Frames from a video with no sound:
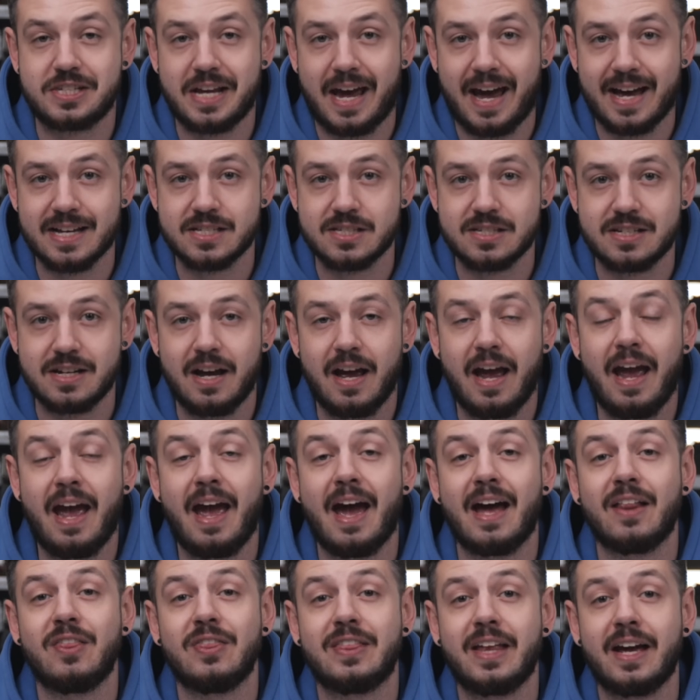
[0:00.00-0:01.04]
test
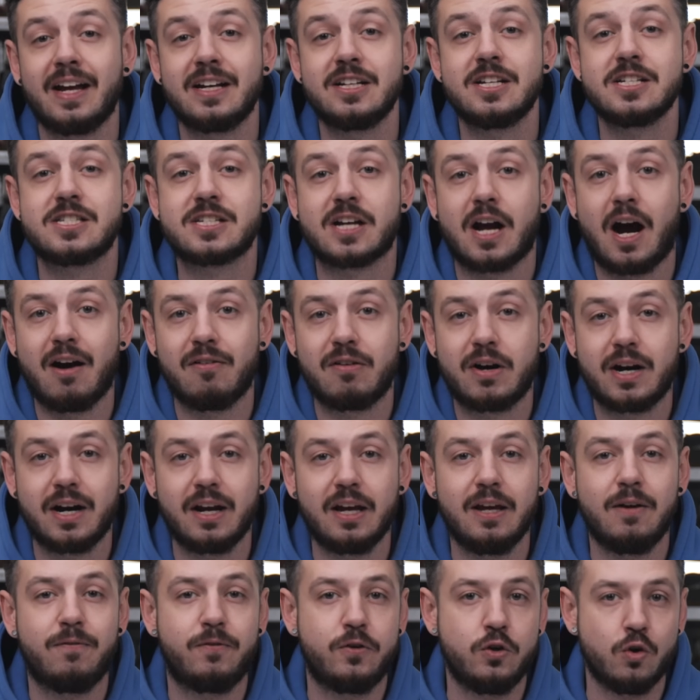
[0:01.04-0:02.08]
and then discover
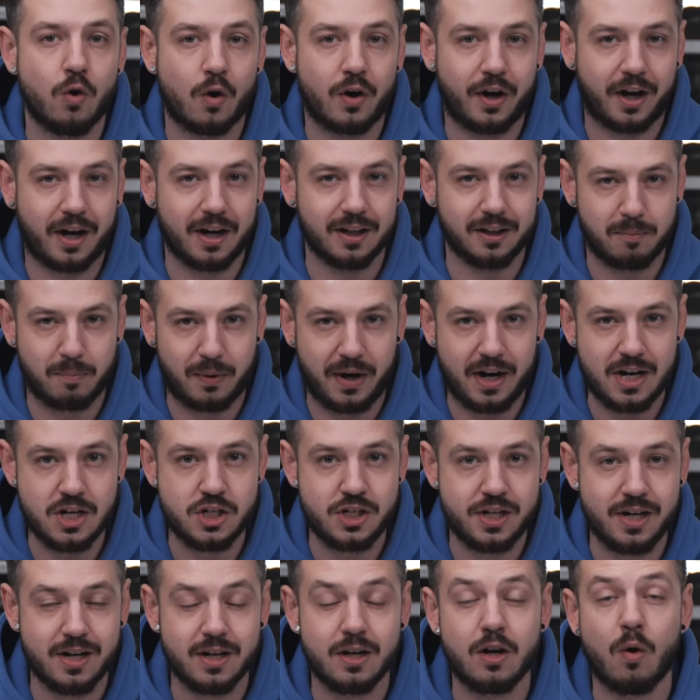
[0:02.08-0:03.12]
if your
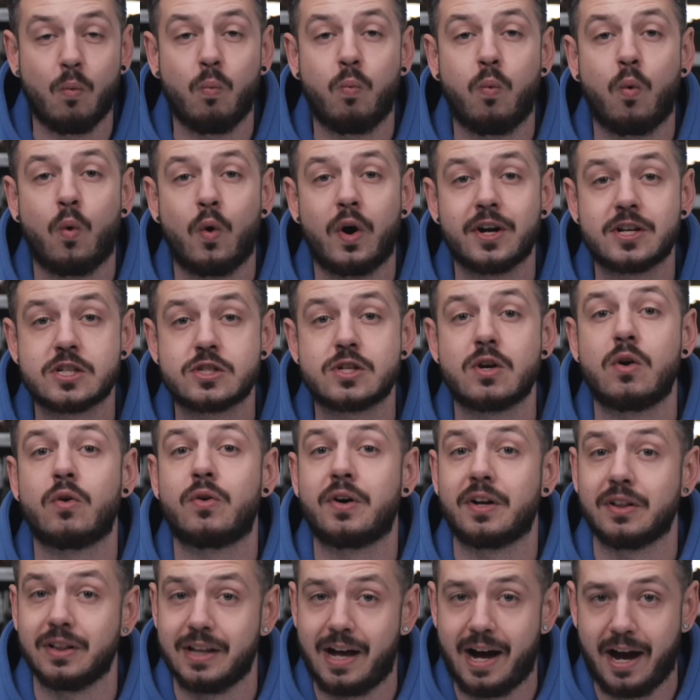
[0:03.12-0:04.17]
calibration works
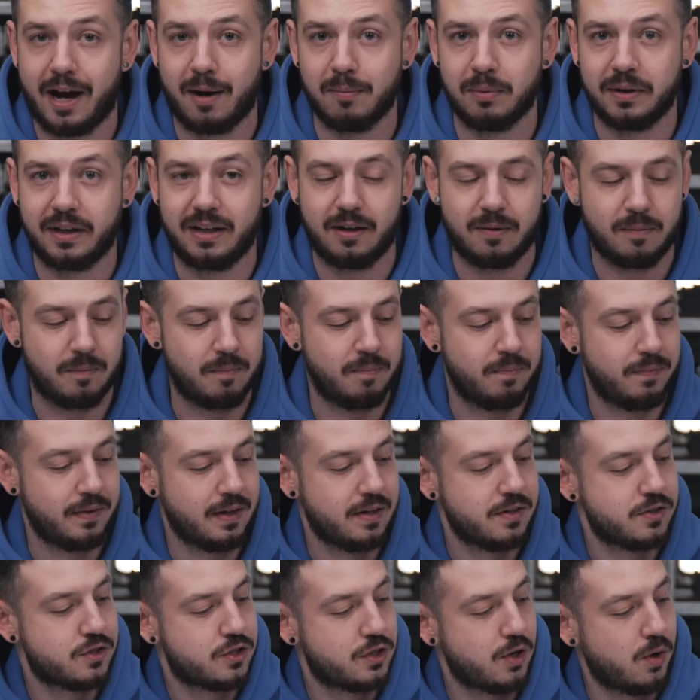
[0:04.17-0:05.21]
reliably.
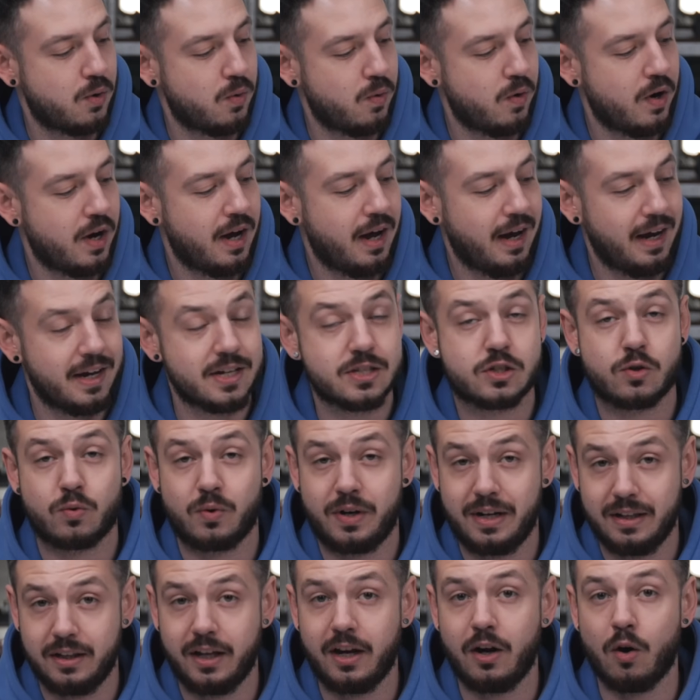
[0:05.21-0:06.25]
So it's
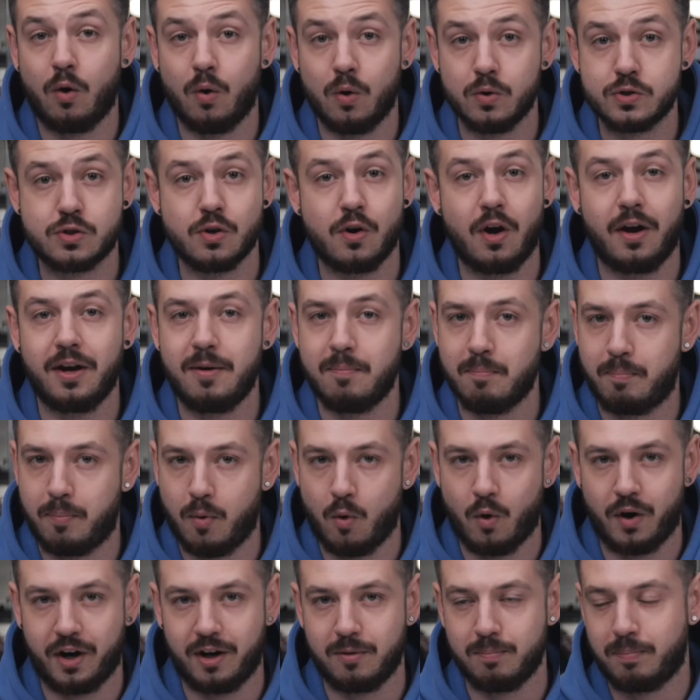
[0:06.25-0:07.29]
really also
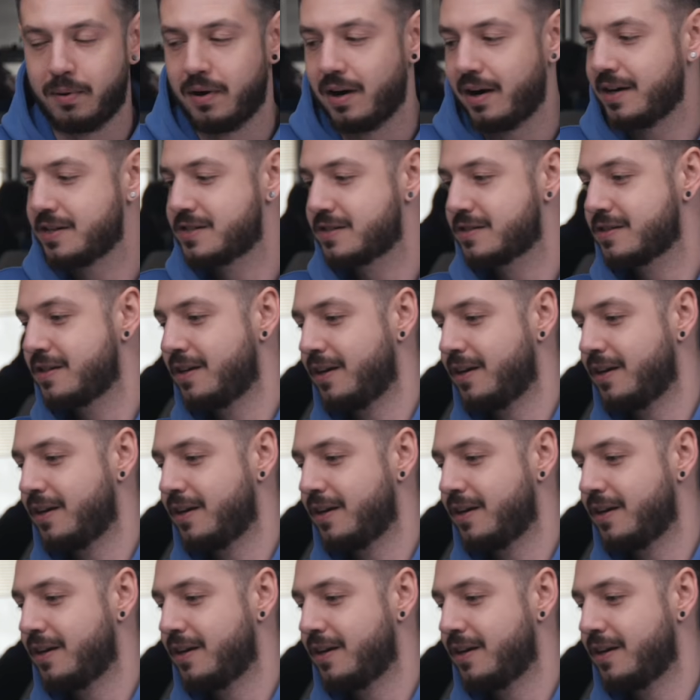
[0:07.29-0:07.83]
important part.